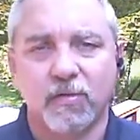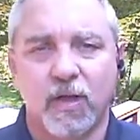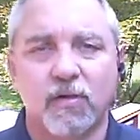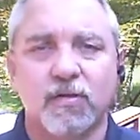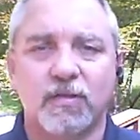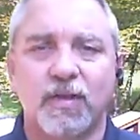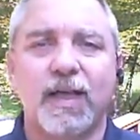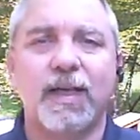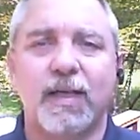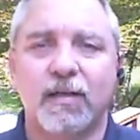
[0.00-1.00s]
largest
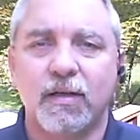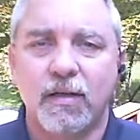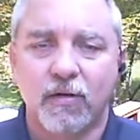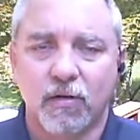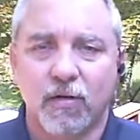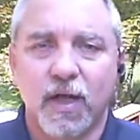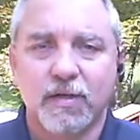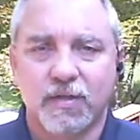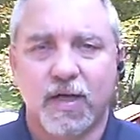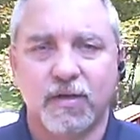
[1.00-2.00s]
land or
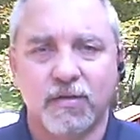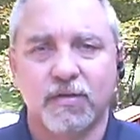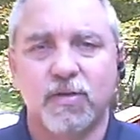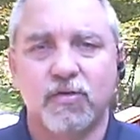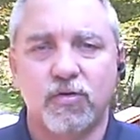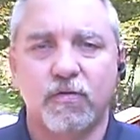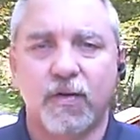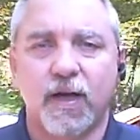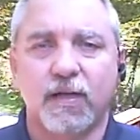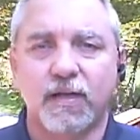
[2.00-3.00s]
lot sizes that you
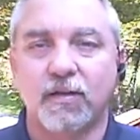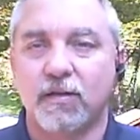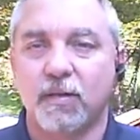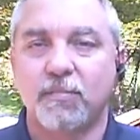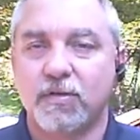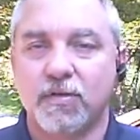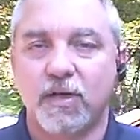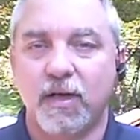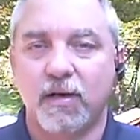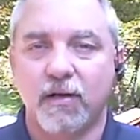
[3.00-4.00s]
find in the Lupton
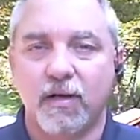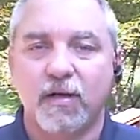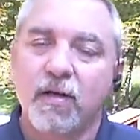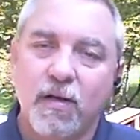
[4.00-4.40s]
City area.